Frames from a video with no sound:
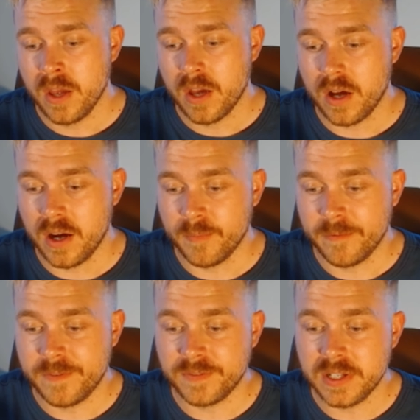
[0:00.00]

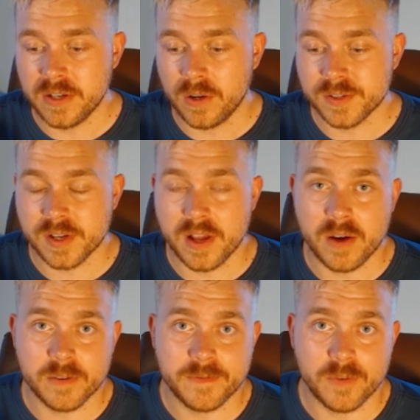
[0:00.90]
$50 an
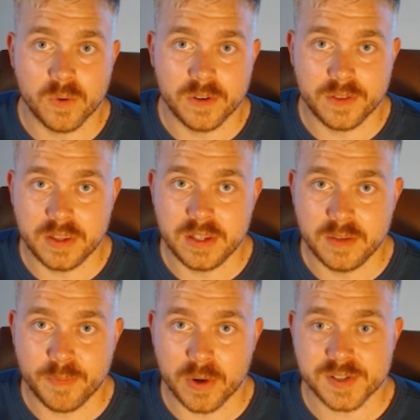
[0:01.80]
hour for the
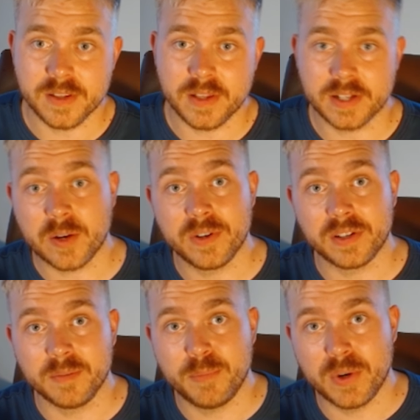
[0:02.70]
person that's going
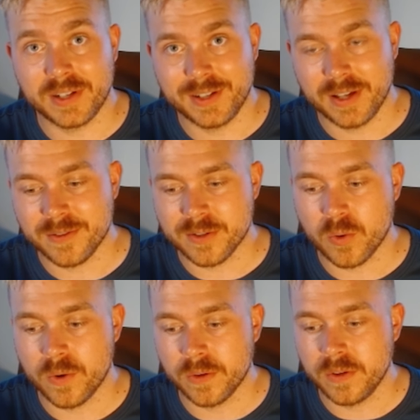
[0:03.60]
and putting together the
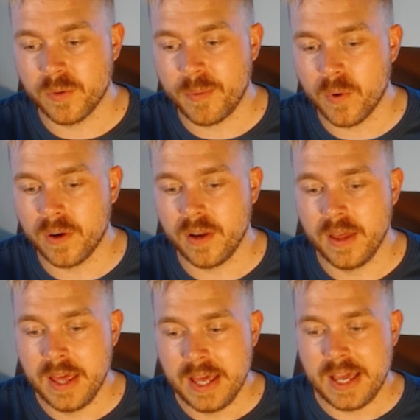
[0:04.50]
quarterly report,
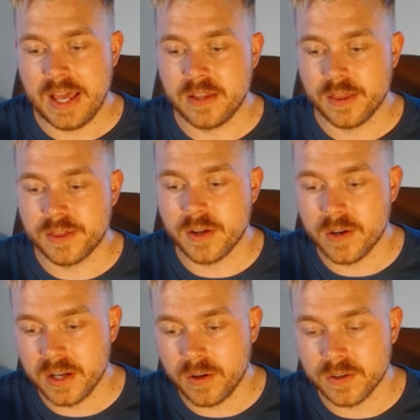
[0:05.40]
and then
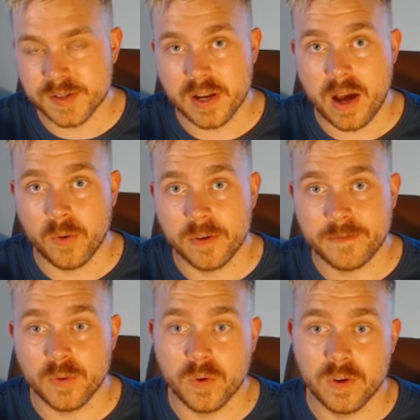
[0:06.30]
$30 an hour
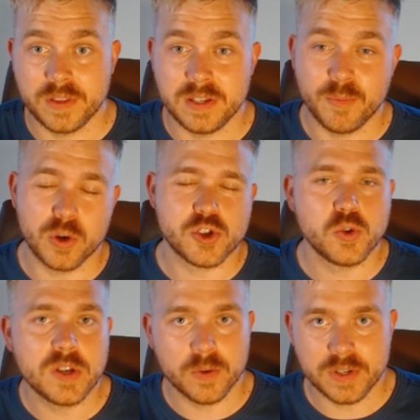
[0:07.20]
for the more
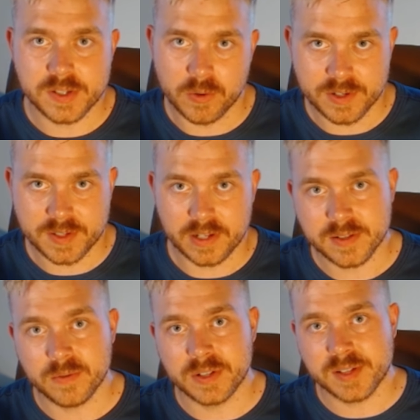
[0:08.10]
junior resource that's
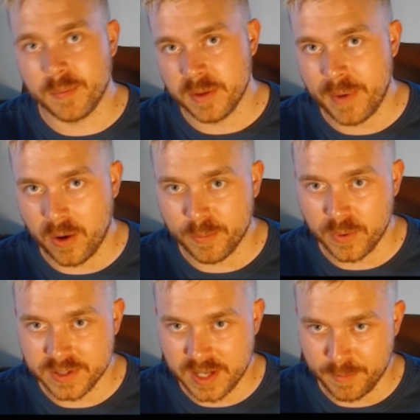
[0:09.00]
doing some of the
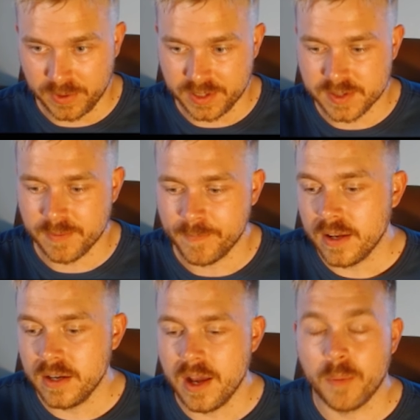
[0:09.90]
PowerPoint templates.
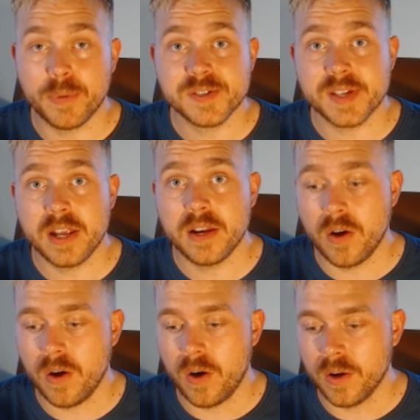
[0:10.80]
Now, percent
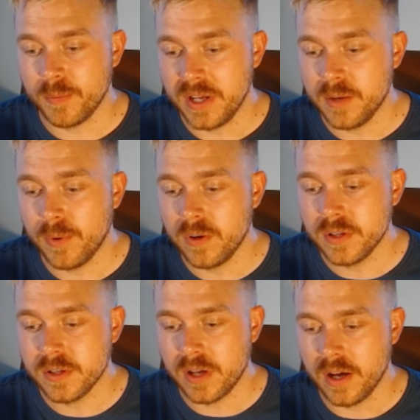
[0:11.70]
automatable,
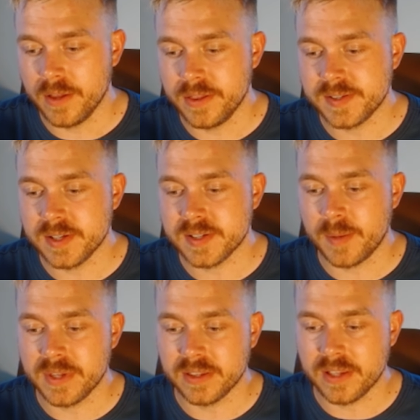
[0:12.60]
this is
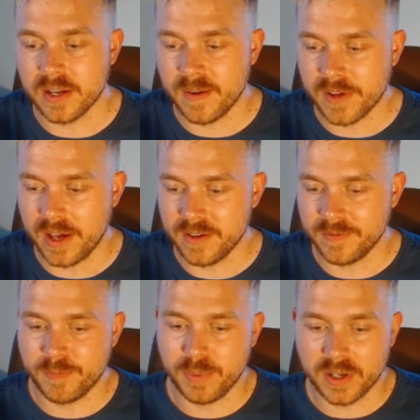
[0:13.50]
something that I've kind of
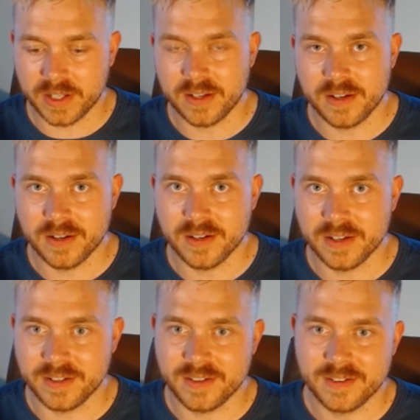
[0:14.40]
plugged in here
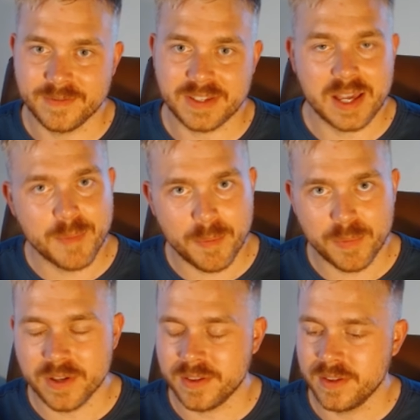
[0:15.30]
and came up
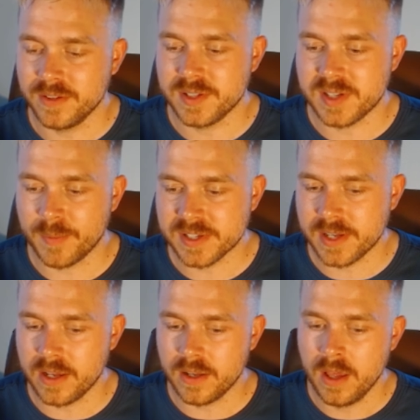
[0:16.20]
with to some
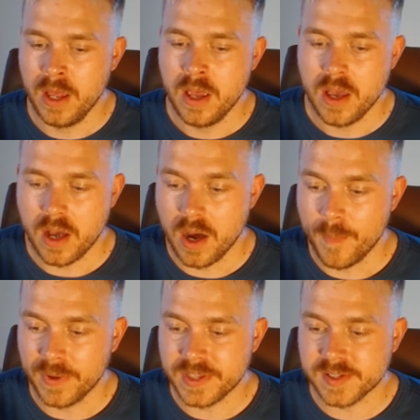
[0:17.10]
extent.
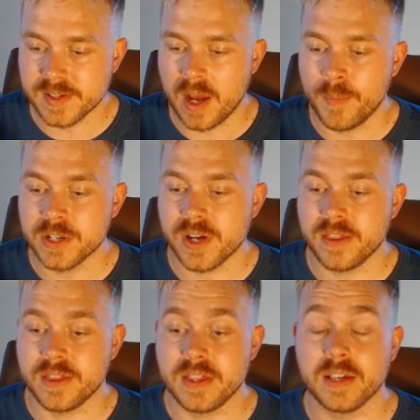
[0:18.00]
But this is how much I
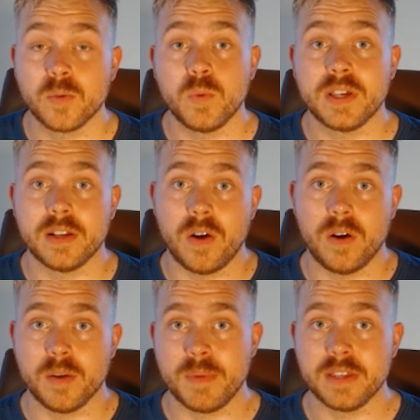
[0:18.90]
think we can
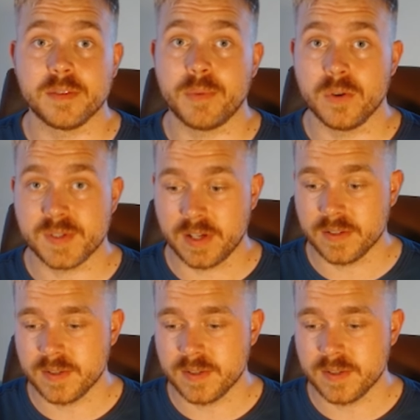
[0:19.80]
automate the process.